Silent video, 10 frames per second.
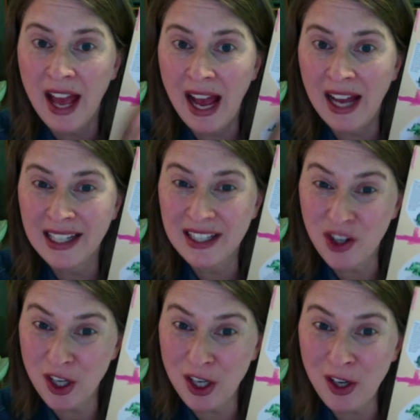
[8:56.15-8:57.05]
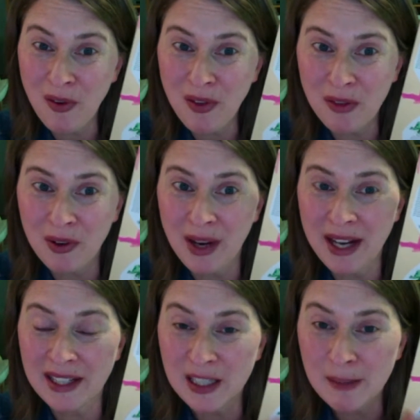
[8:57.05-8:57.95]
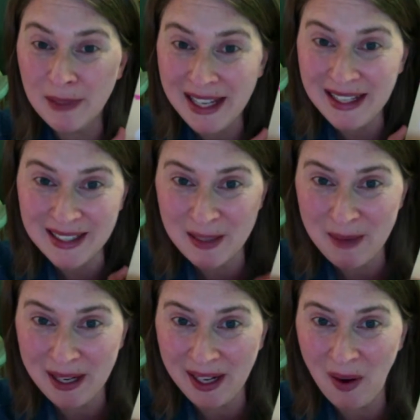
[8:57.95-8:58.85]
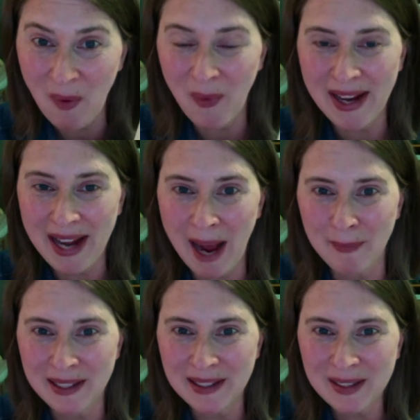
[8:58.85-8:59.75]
And she can go through and explain to me what happened.